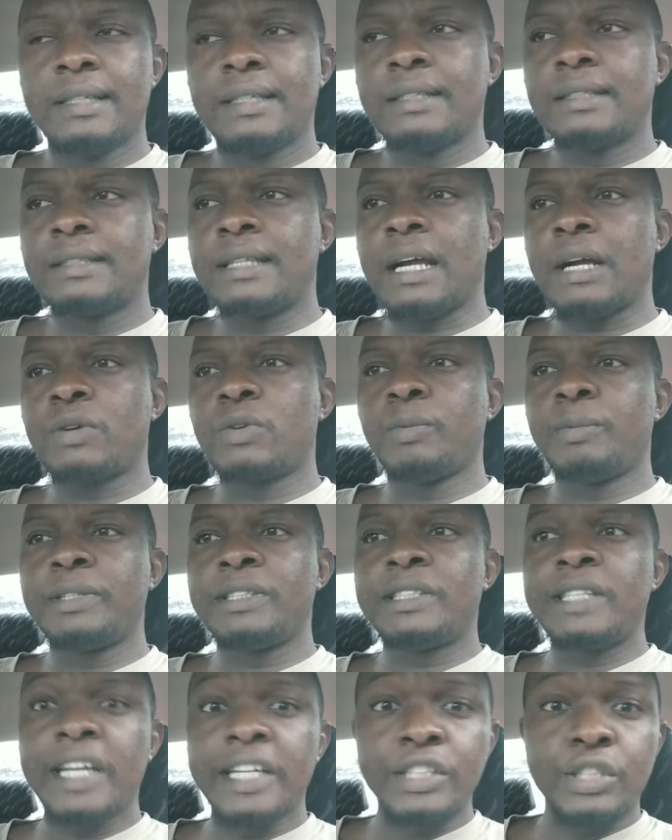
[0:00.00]
that could be
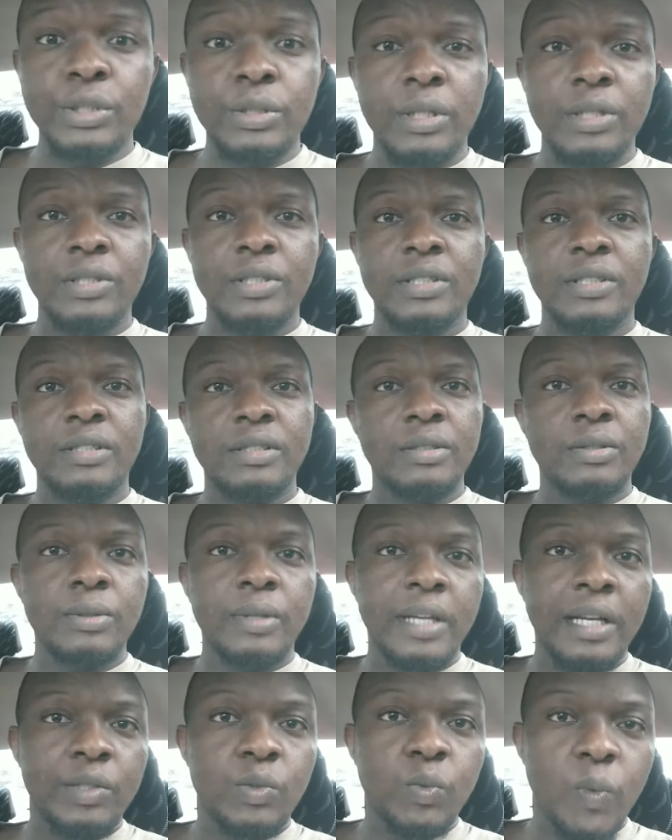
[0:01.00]
dangerous to
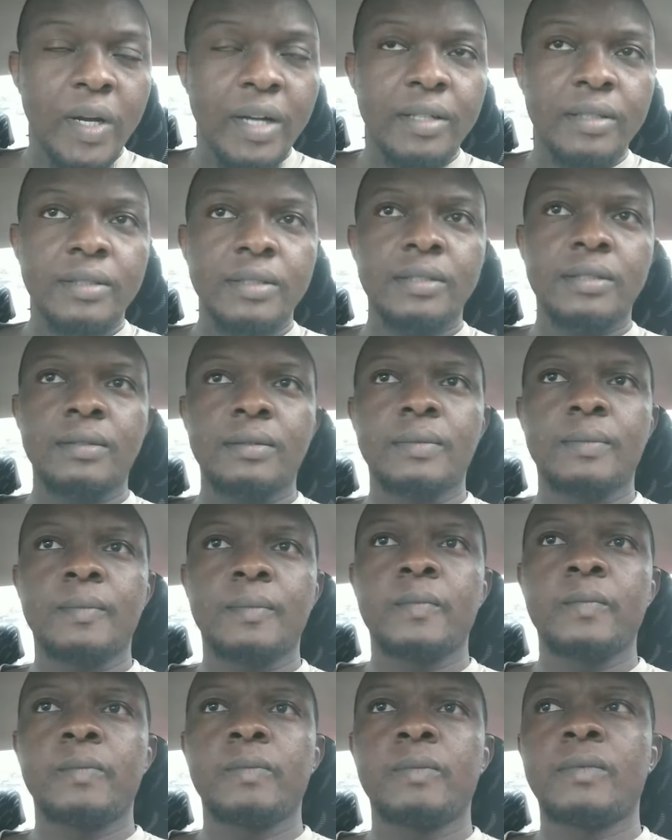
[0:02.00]
get wealth.
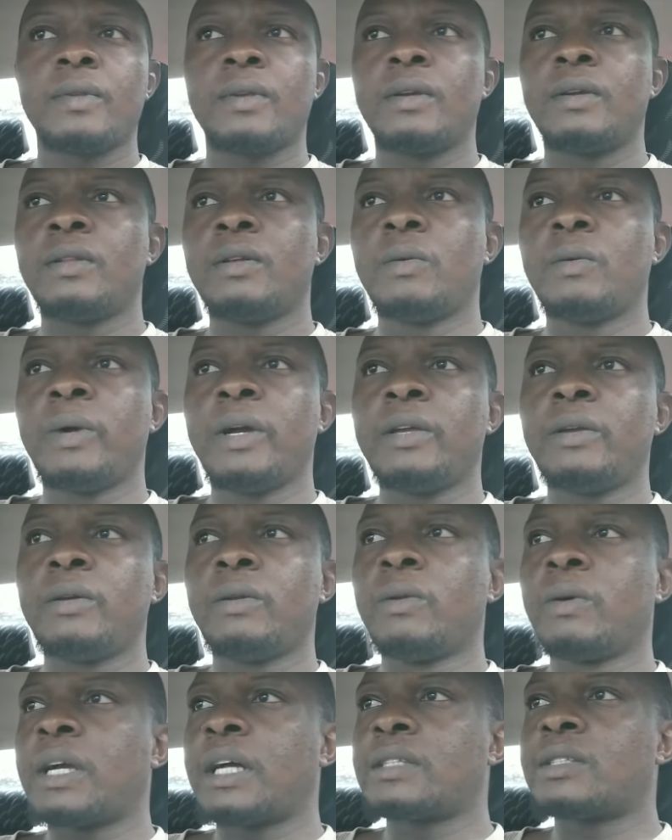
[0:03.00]
When you
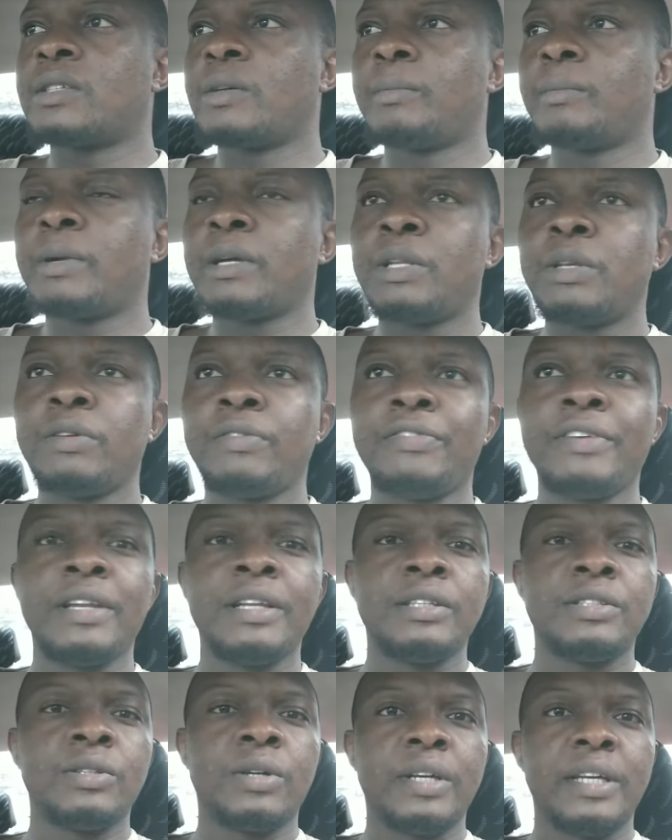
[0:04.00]
look at somebody you feel
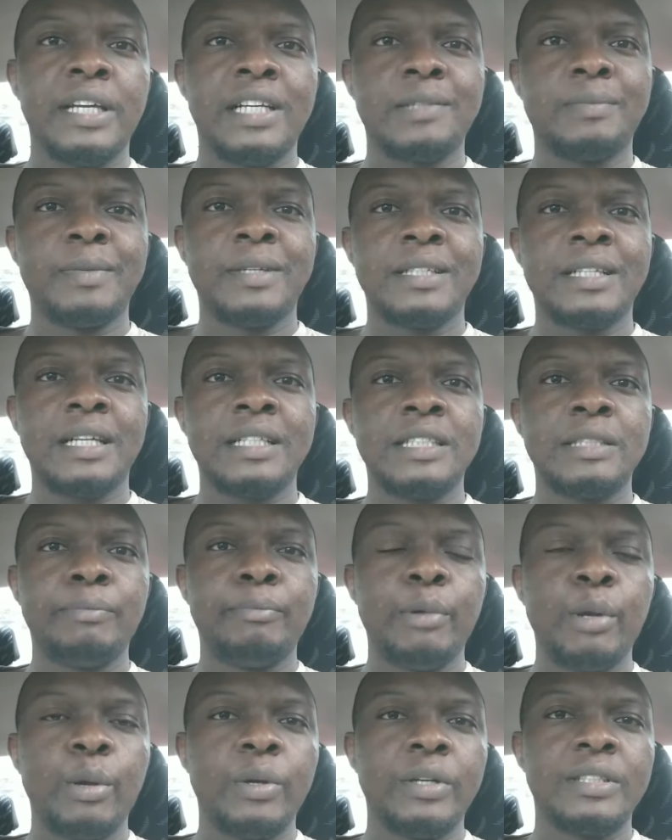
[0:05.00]
is your age mate and he's
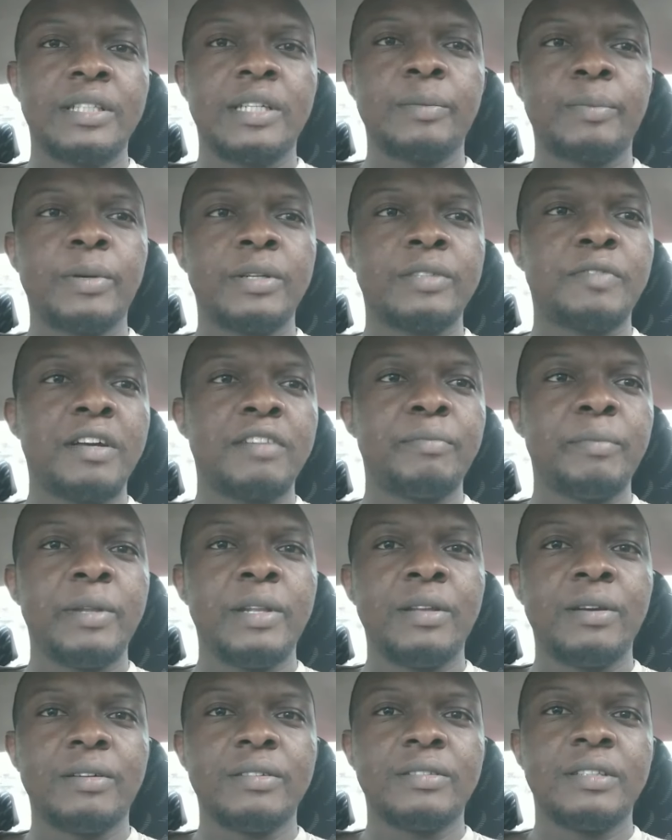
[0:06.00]
blowing 3.5
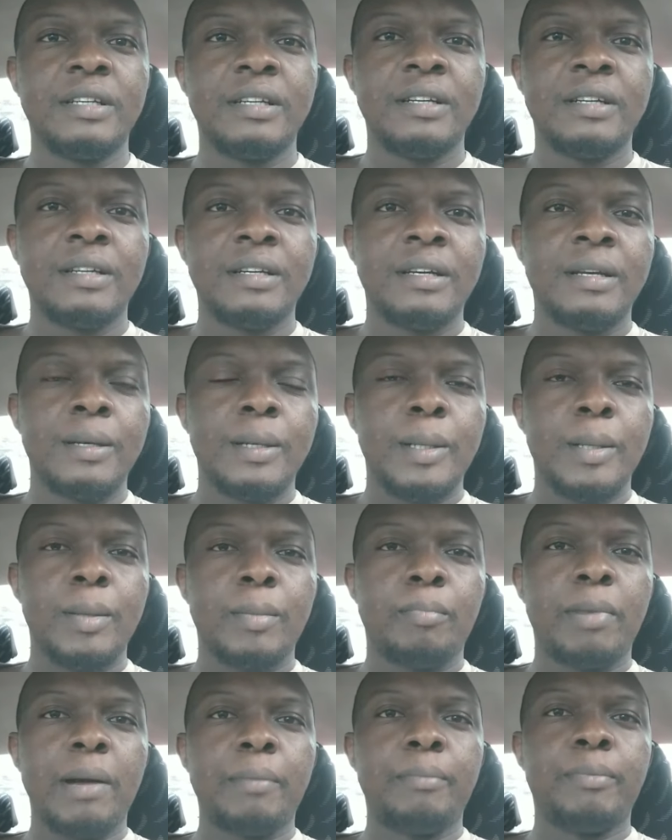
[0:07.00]
million
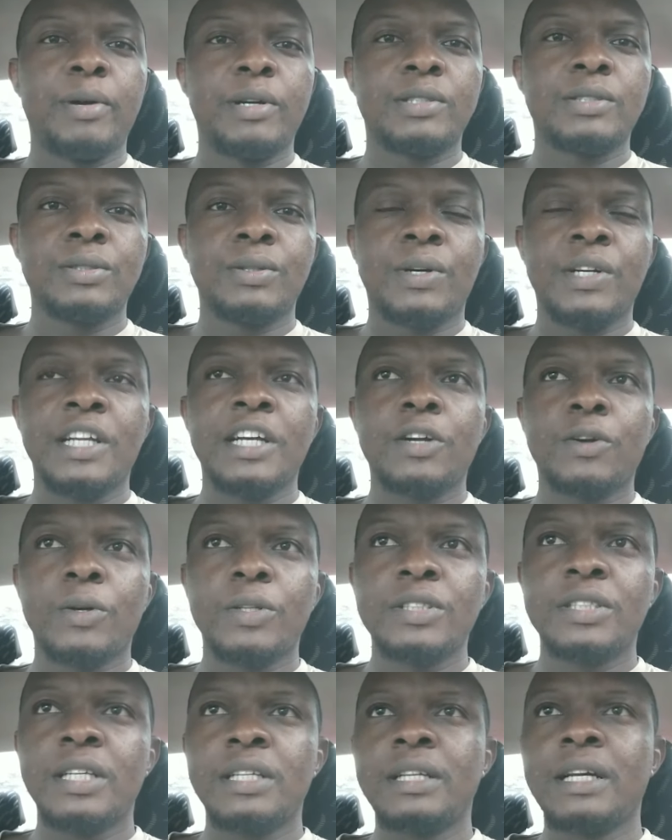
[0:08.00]
per bottle on a
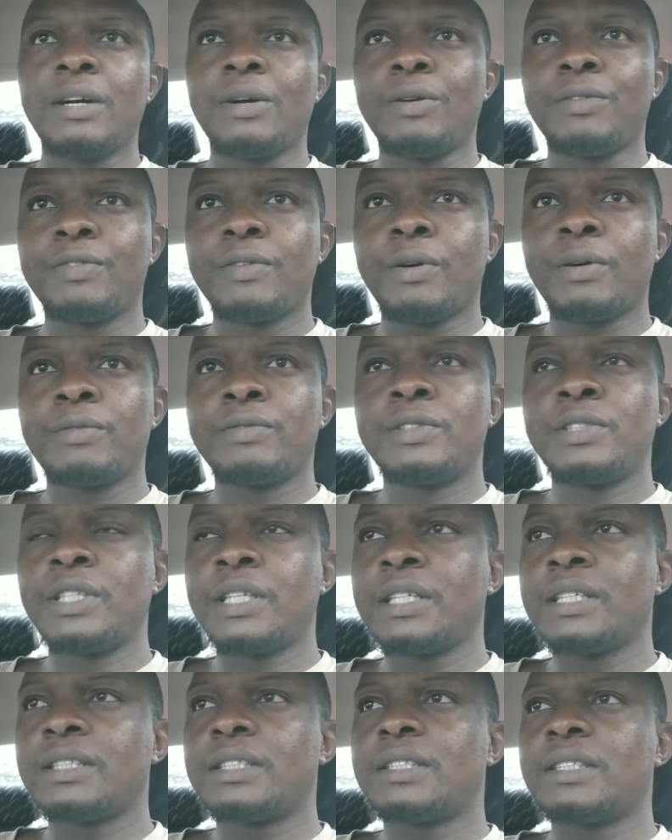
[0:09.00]
container of
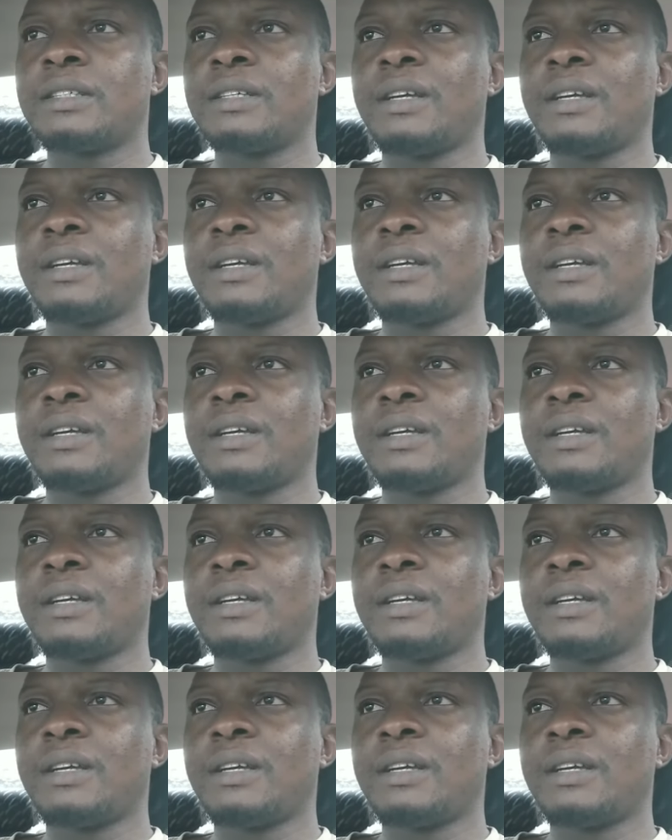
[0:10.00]
drinks,